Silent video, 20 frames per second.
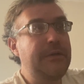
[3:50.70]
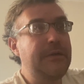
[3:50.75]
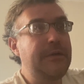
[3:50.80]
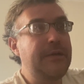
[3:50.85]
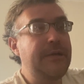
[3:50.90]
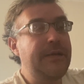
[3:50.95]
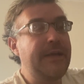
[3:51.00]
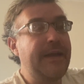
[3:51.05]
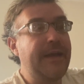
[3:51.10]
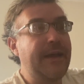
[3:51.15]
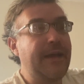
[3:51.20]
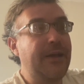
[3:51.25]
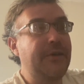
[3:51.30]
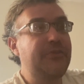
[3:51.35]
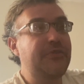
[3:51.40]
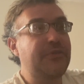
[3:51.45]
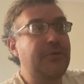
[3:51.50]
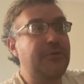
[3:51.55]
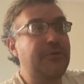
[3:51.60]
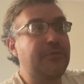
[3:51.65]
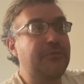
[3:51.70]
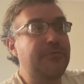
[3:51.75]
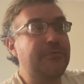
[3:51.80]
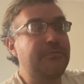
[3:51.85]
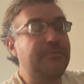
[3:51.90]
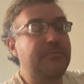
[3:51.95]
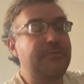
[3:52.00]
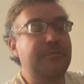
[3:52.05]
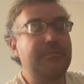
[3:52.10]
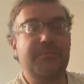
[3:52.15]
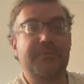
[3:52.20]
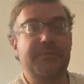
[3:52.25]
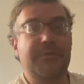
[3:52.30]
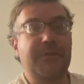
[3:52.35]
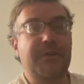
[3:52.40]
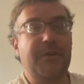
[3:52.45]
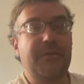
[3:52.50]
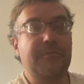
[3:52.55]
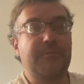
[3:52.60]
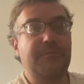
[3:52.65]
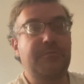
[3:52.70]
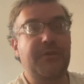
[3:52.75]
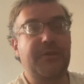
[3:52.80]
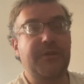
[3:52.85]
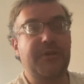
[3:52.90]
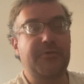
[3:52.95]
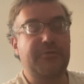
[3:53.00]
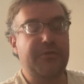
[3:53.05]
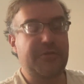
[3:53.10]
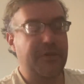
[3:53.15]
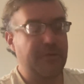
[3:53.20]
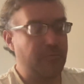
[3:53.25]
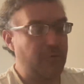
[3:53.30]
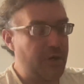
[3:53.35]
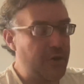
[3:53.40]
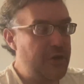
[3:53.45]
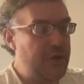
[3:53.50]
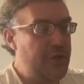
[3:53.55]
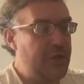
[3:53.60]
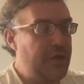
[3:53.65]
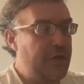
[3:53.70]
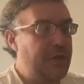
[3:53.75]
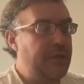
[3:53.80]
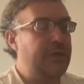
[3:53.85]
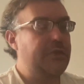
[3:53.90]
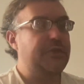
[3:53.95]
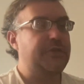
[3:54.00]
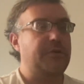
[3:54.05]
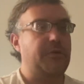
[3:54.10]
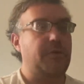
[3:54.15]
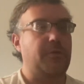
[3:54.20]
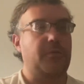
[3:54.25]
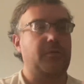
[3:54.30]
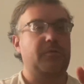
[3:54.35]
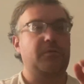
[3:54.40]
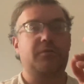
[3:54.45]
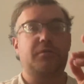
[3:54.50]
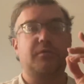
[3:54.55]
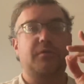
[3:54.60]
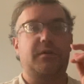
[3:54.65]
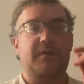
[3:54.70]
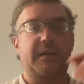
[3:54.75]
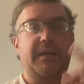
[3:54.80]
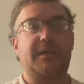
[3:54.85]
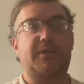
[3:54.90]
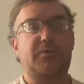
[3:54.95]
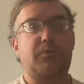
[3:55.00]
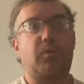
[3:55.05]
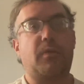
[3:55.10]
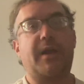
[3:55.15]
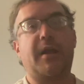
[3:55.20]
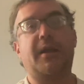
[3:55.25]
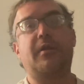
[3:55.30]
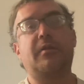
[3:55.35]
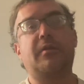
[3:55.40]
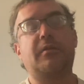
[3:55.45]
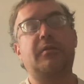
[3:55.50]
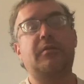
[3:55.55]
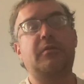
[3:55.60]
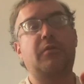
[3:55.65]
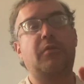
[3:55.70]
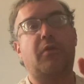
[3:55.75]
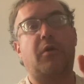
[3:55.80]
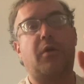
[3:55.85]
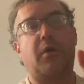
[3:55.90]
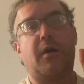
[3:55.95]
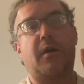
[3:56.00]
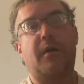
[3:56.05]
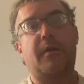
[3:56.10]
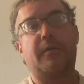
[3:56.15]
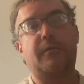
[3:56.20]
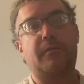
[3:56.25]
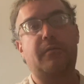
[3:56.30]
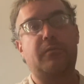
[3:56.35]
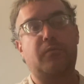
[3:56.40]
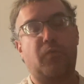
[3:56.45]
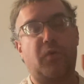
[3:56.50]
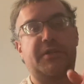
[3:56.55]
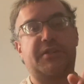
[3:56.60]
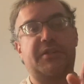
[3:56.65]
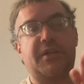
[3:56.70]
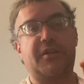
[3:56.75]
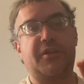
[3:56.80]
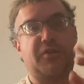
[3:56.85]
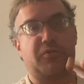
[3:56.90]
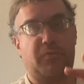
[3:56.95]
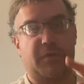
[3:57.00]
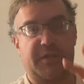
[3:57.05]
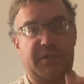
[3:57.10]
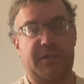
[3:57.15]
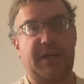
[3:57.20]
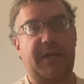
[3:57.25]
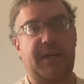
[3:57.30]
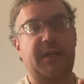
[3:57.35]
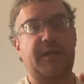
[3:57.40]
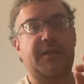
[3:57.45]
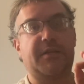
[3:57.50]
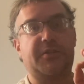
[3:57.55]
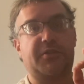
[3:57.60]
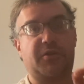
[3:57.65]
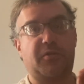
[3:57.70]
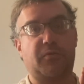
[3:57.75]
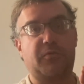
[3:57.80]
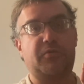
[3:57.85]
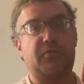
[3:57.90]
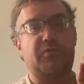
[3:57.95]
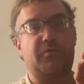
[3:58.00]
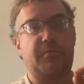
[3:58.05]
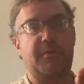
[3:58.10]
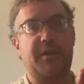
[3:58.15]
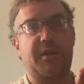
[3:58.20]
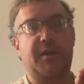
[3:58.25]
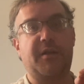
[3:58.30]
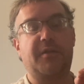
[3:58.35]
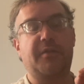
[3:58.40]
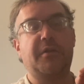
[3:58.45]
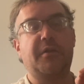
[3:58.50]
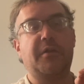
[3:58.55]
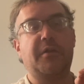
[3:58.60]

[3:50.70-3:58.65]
yeah, so, you know, pretty interesting run. So next week on Wednesday the 22nd is going to be